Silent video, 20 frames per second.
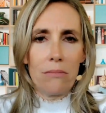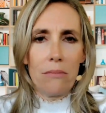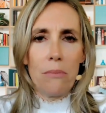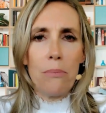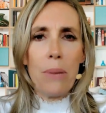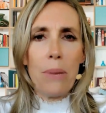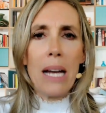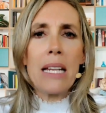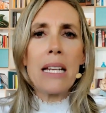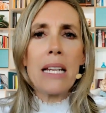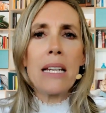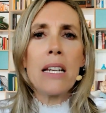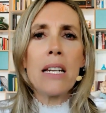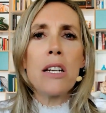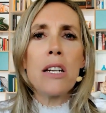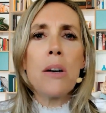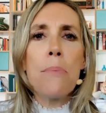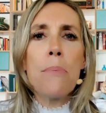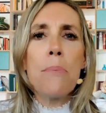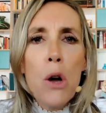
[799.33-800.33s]
but an
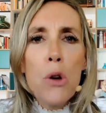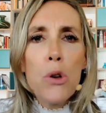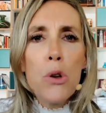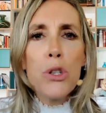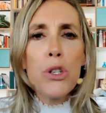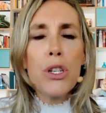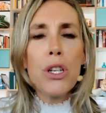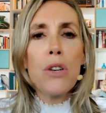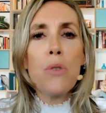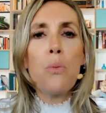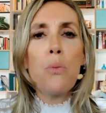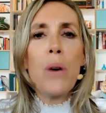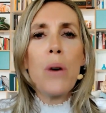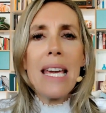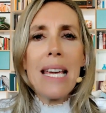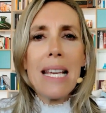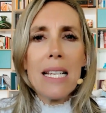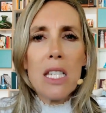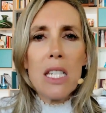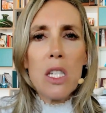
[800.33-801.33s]
emotion we
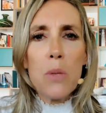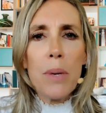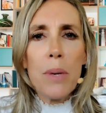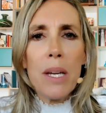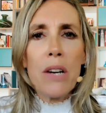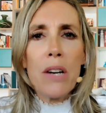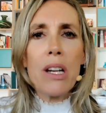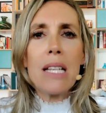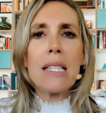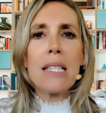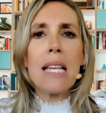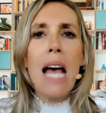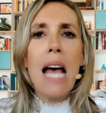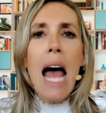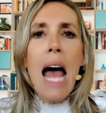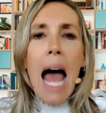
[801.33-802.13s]
experience